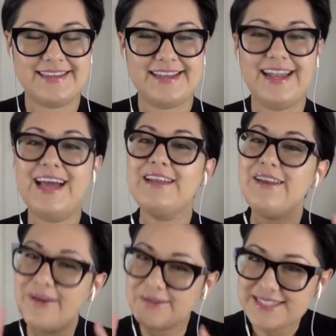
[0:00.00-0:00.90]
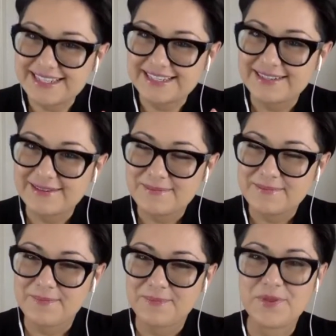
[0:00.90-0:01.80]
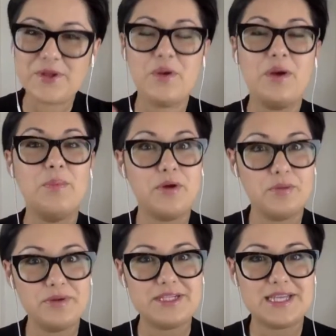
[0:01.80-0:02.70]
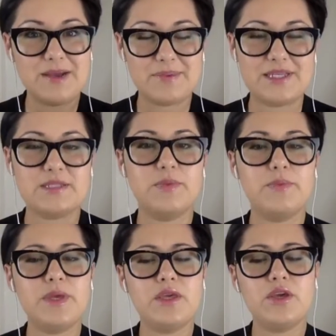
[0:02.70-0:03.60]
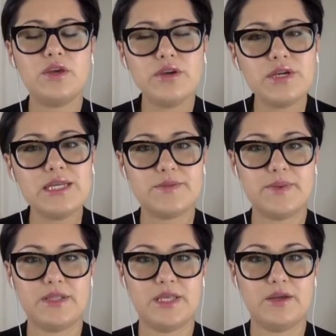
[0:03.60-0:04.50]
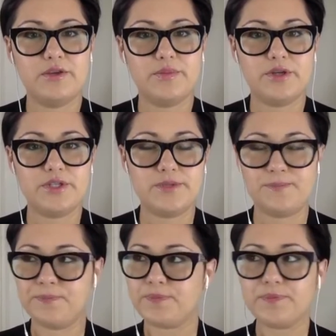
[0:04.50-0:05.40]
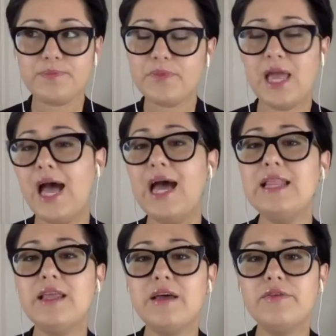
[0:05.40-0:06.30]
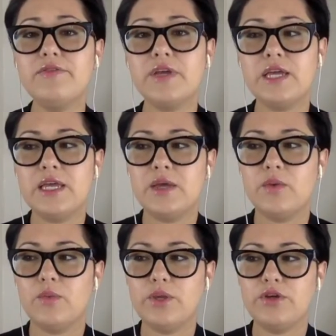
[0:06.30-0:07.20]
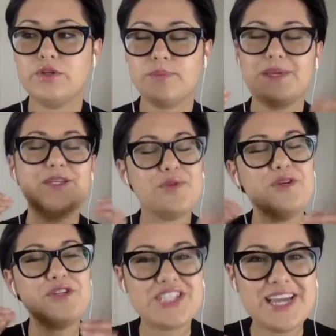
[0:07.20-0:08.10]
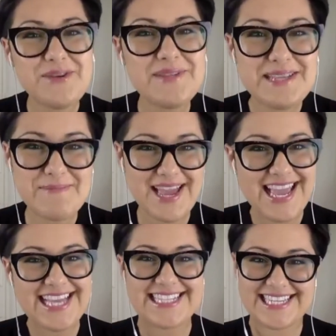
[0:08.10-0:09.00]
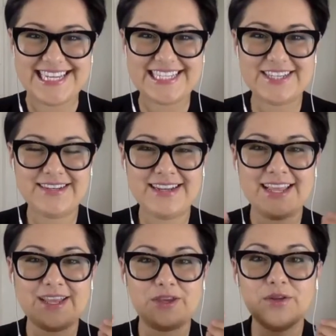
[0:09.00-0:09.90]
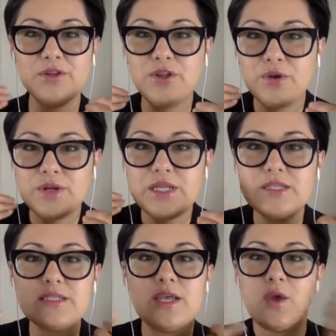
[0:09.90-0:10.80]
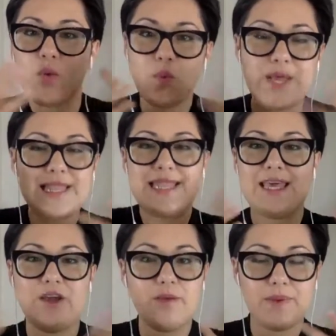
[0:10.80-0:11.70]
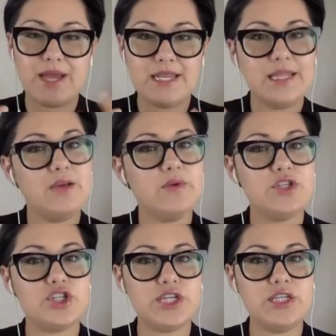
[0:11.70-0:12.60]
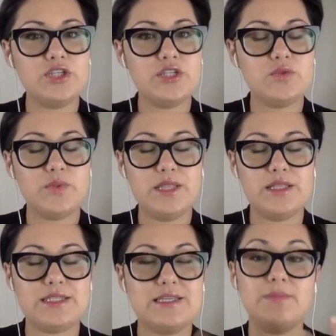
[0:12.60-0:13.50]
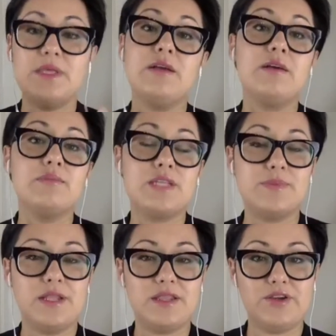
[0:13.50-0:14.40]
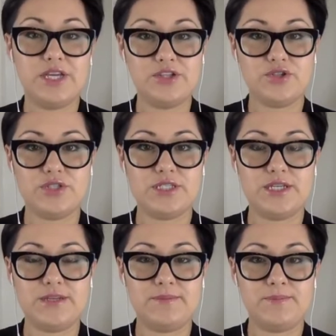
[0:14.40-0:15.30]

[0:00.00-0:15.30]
not nosy, appropriate topics, but be curious about the other person. I love because when you're genuinely paying attention, you'll notice when their body language changes, when something comes up that they're interested in.